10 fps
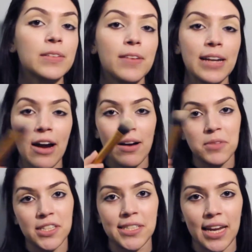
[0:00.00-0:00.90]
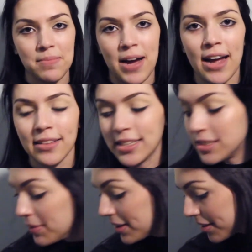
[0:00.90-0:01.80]
Right now I'm just setting my
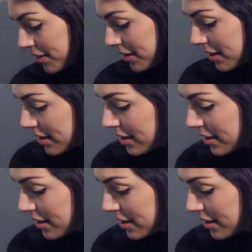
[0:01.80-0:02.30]
eyelids with